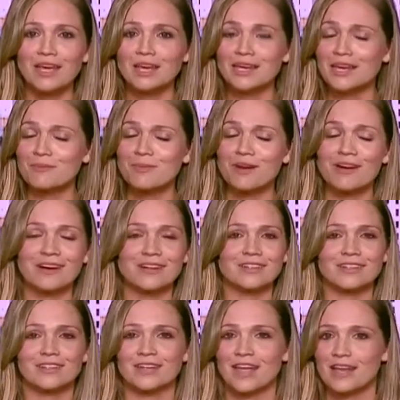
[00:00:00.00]
and get behind
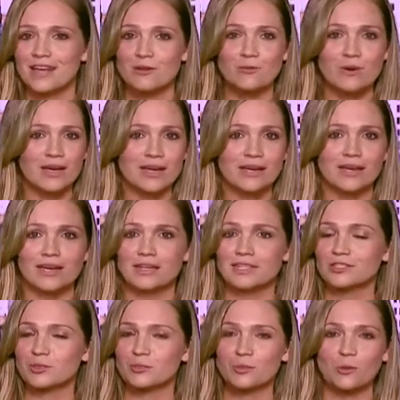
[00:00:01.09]
it in any way, any
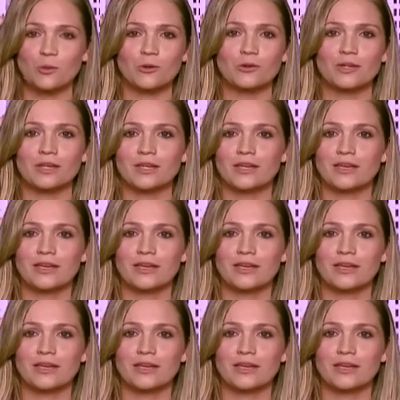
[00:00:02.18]
support